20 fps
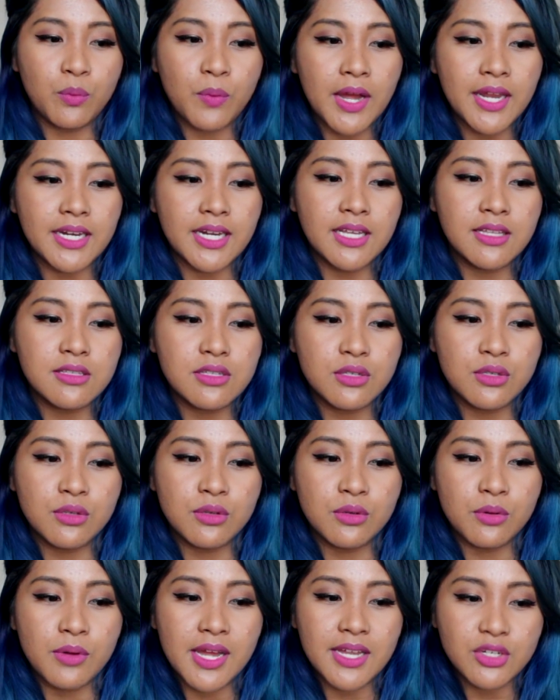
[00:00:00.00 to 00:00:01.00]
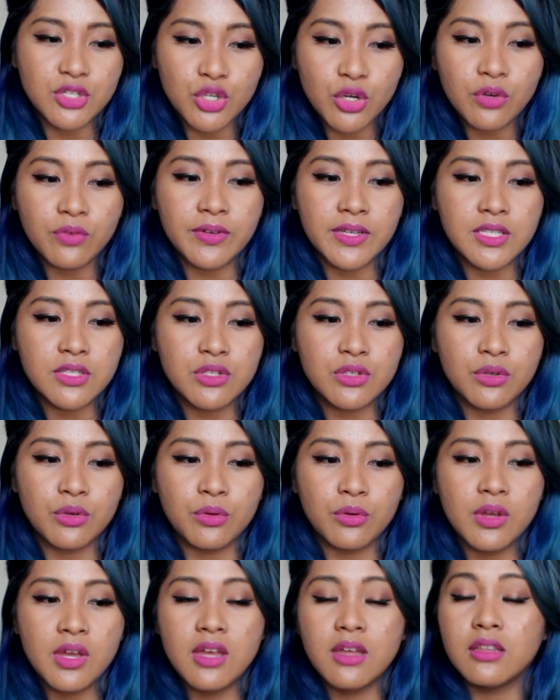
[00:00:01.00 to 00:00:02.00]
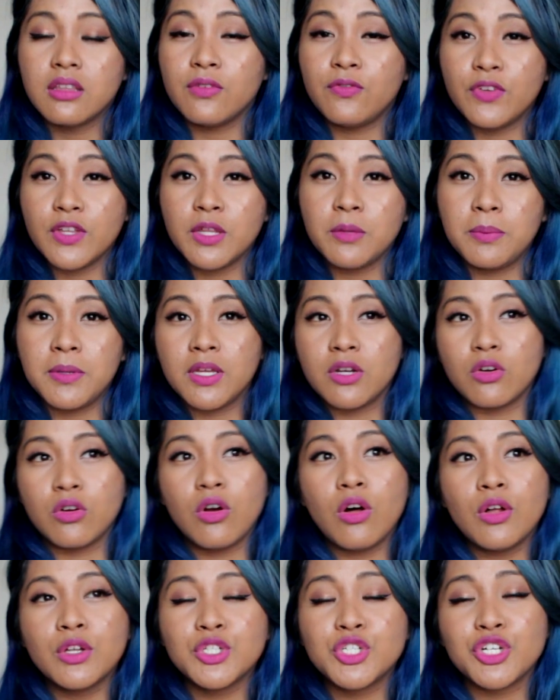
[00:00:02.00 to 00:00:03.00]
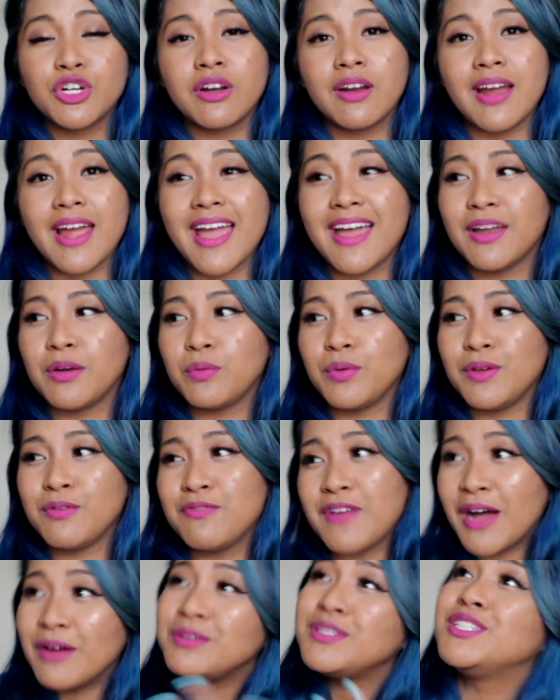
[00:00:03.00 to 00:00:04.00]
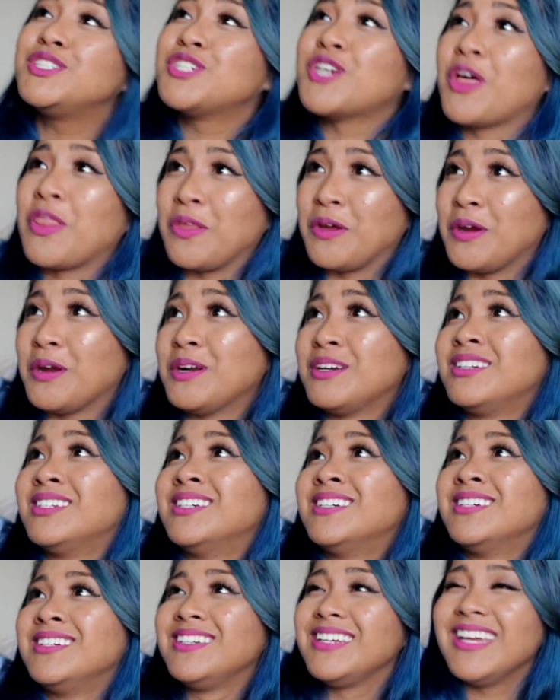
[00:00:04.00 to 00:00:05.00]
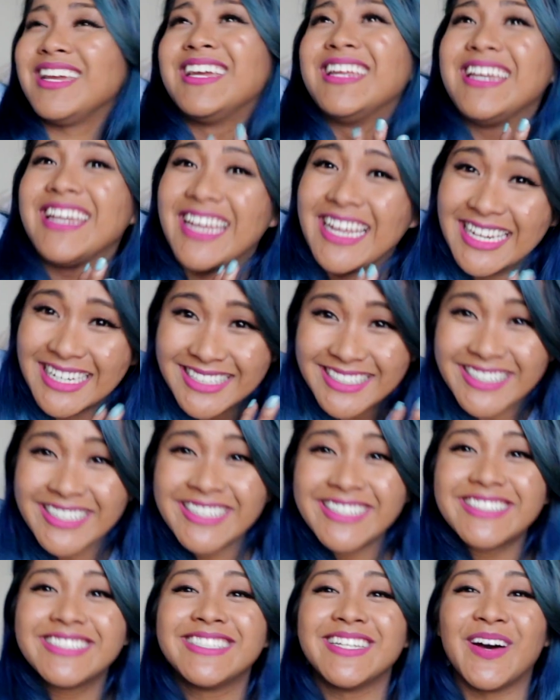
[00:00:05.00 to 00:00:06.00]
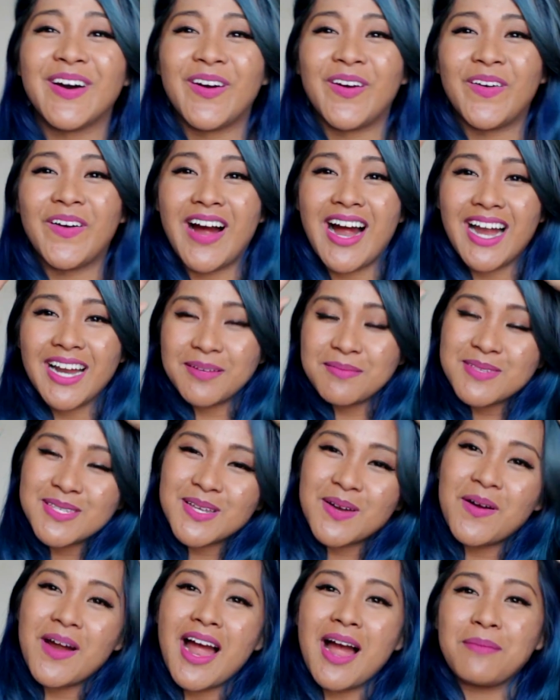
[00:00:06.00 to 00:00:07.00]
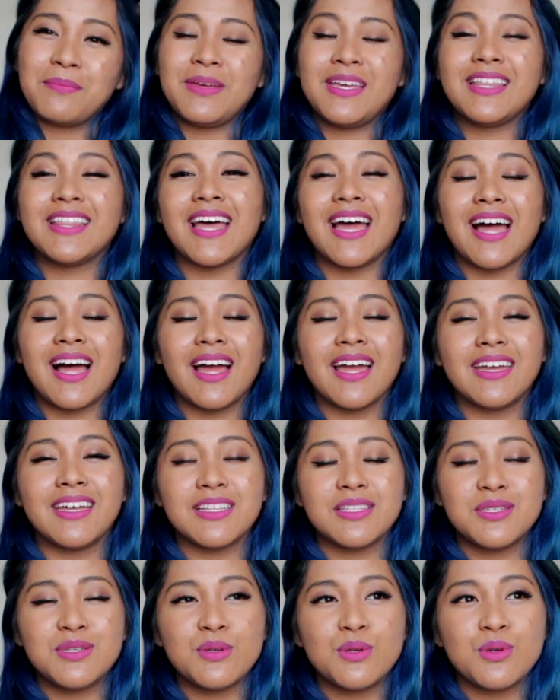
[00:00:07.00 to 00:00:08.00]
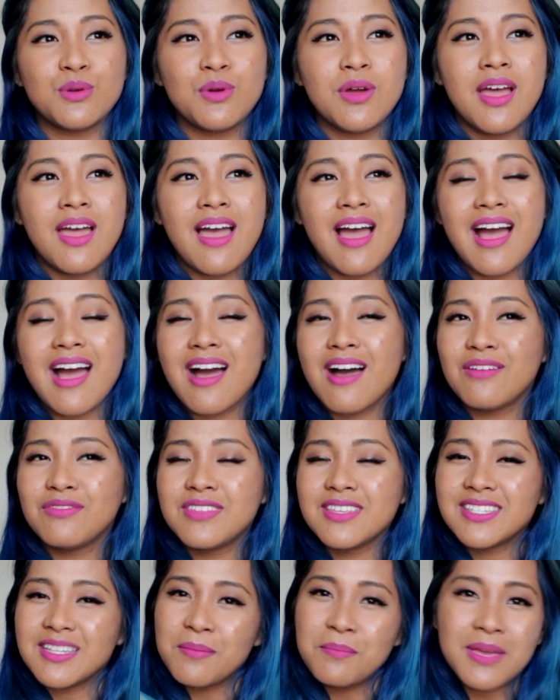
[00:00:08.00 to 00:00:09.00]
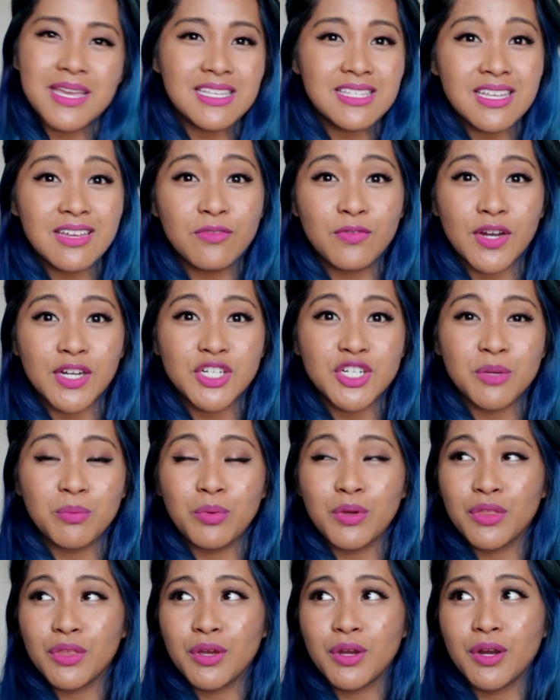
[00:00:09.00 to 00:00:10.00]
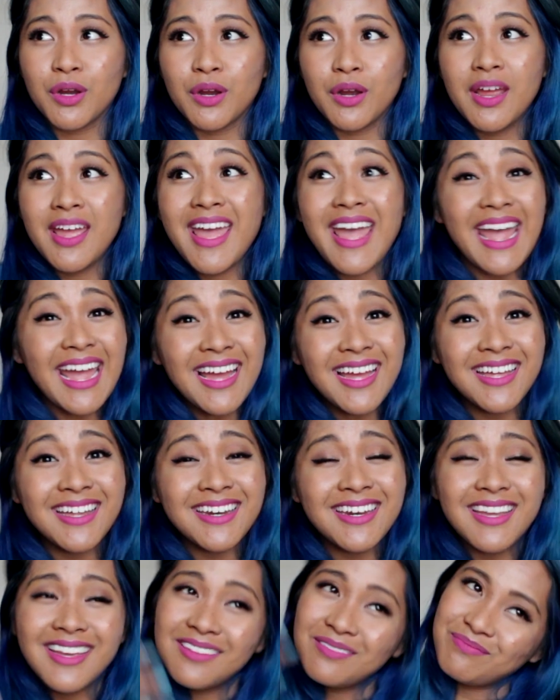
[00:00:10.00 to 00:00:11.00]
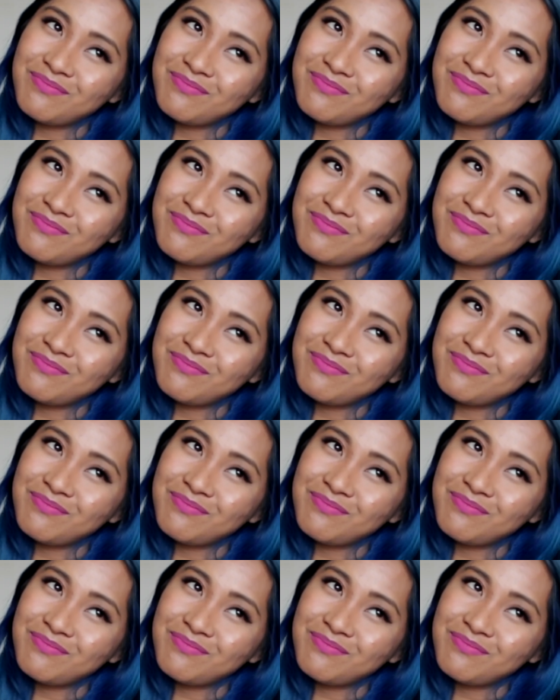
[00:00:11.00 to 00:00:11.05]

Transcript: went into and dove into the Filipino culture and we found each other in it. So I'm so happy that I get to have this amazing friendship with her, and